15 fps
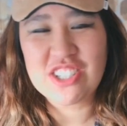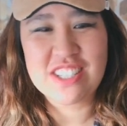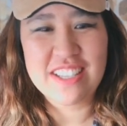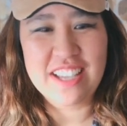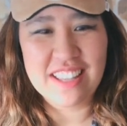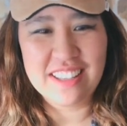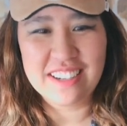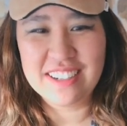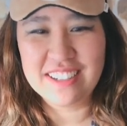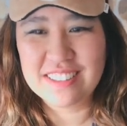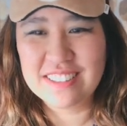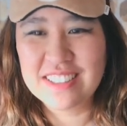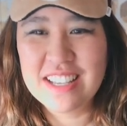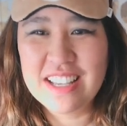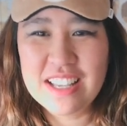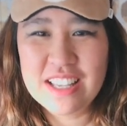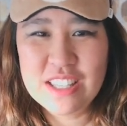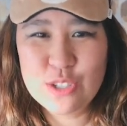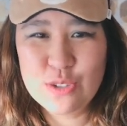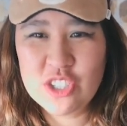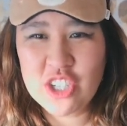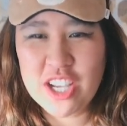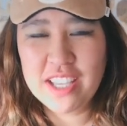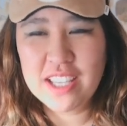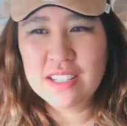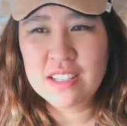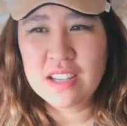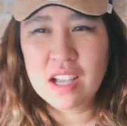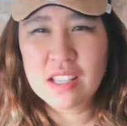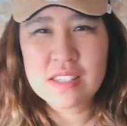together and do a
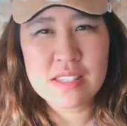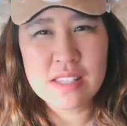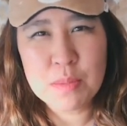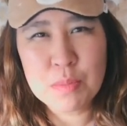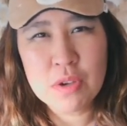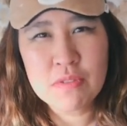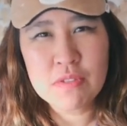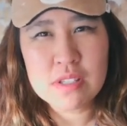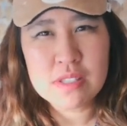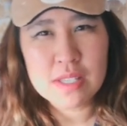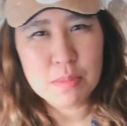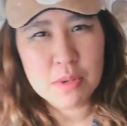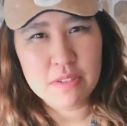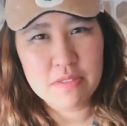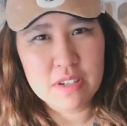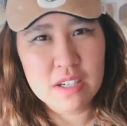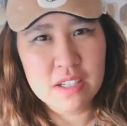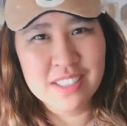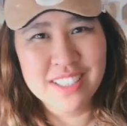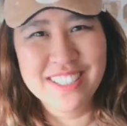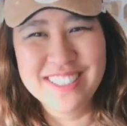giant non-sleepover sleepover.